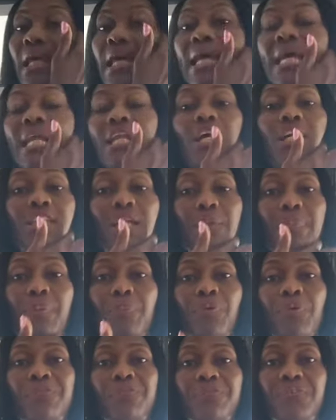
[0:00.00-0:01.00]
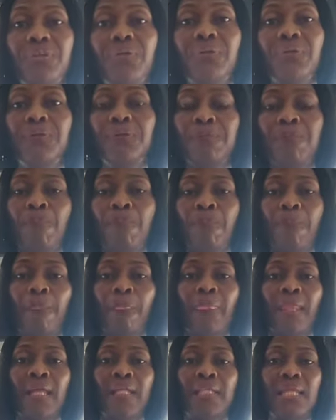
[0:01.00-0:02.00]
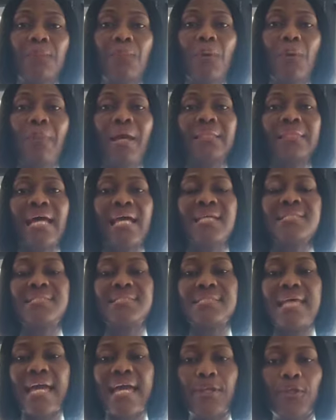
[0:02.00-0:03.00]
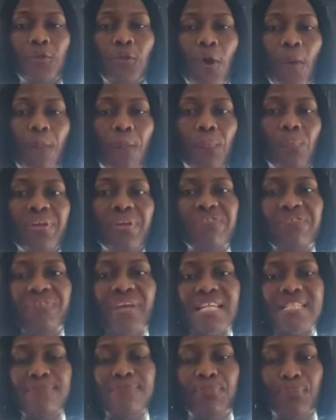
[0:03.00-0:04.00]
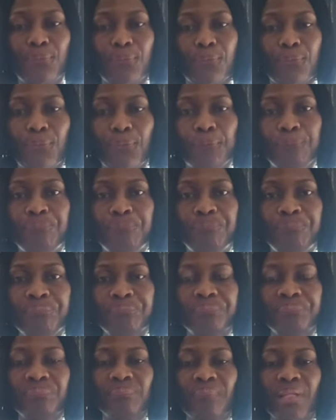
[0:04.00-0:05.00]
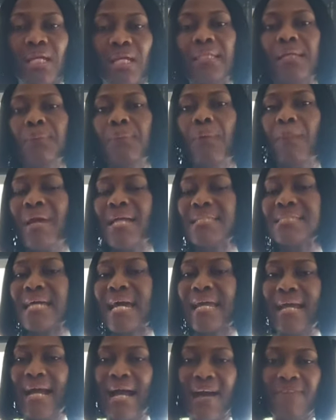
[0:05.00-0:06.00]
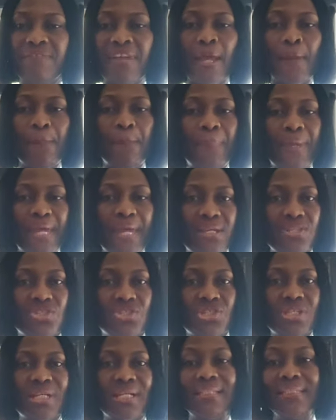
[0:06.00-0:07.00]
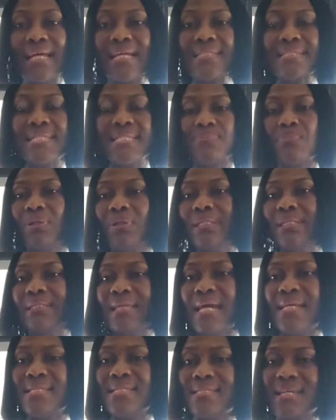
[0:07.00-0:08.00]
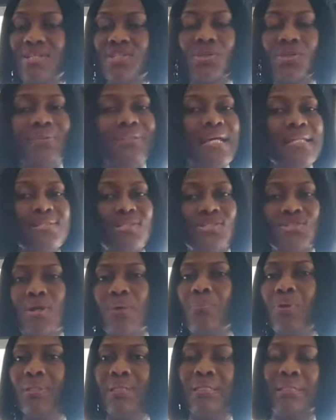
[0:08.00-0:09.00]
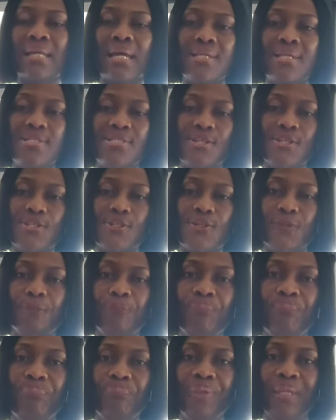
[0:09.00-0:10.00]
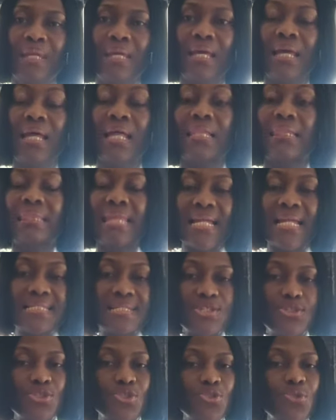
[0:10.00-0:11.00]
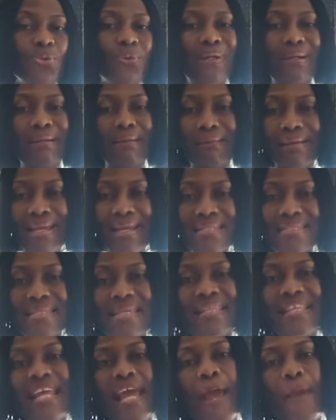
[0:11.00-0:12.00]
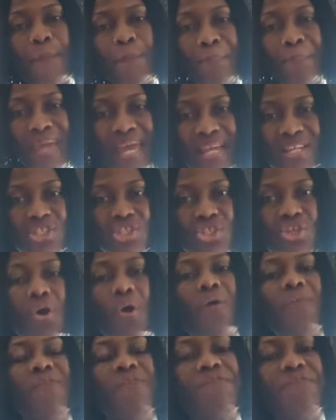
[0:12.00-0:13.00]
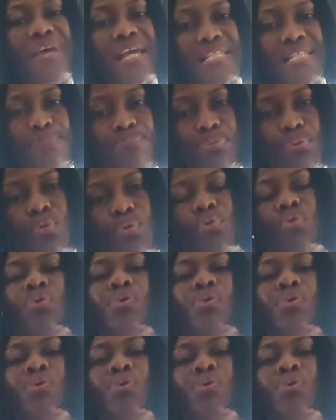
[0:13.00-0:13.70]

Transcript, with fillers: A lot of people feel the moment I sign up with Facebook, the moment I have a page, that is monetization. That is not monetization. That is you creating a page on Facebook.